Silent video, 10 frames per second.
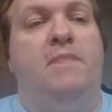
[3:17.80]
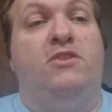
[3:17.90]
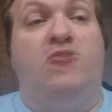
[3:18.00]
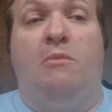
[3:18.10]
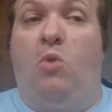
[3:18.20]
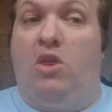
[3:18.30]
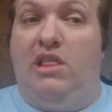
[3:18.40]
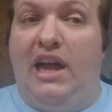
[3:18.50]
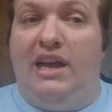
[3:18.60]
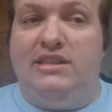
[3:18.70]
Some were
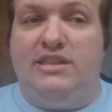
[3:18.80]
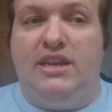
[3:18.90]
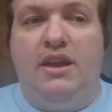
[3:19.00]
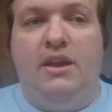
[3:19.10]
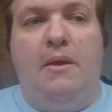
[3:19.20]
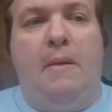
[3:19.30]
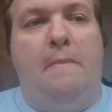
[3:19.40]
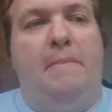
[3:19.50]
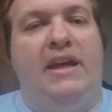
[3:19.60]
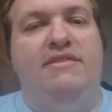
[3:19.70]
lost,
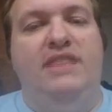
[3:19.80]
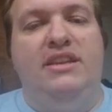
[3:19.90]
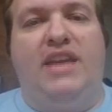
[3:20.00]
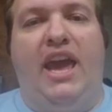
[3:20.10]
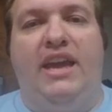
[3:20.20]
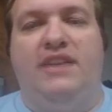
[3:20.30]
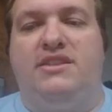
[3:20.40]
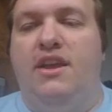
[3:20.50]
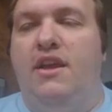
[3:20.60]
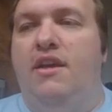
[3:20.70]
but in this
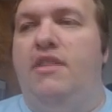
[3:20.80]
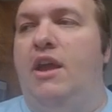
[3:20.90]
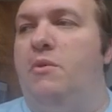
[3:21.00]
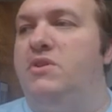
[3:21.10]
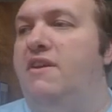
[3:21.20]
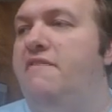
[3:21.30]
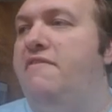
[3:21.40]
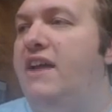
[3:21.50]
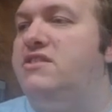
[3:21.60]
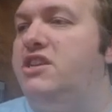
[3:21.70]
case, there was a
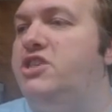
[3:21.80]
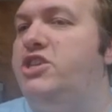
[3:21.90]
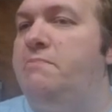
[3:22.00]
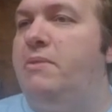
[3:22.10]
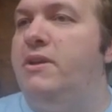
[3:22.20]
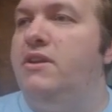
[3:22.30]
Vesk ship